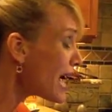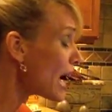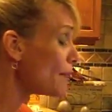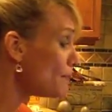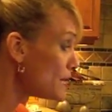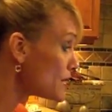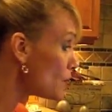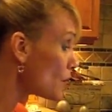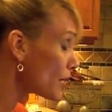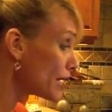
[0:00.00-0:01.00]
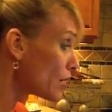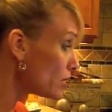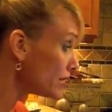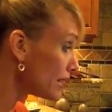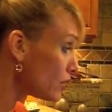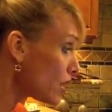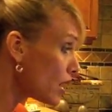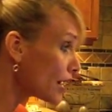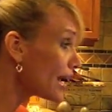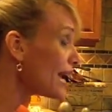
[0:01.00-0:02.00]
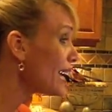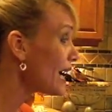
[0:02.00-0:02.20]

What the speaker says: I'm busy working all day long.